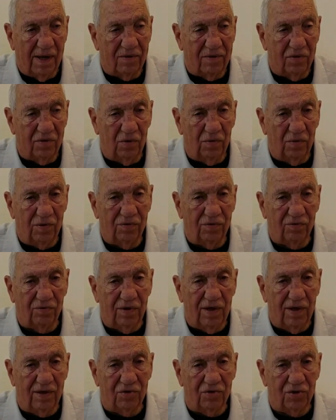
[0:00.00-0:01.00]
like two and
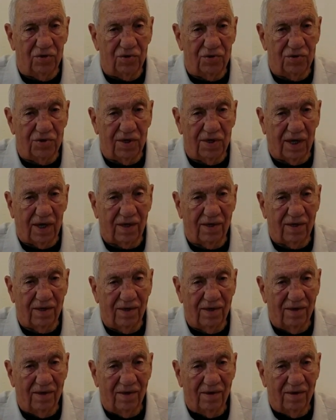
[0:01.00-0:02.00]
three inches thick
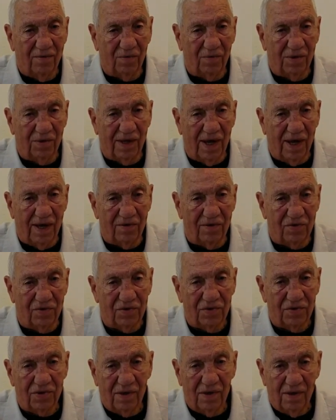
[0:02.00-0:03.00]
with
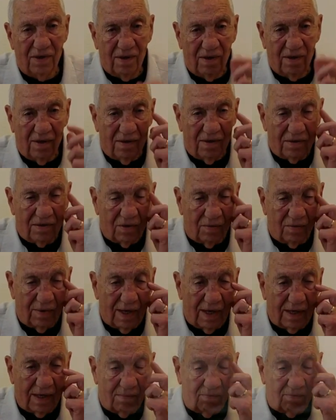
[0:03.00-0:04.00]
ice. So
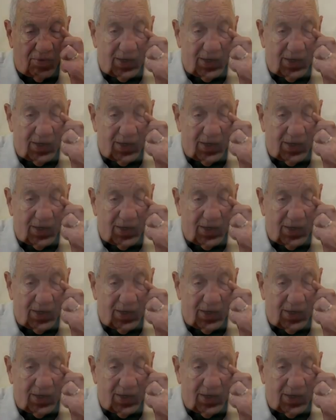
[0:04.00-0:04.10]
we had to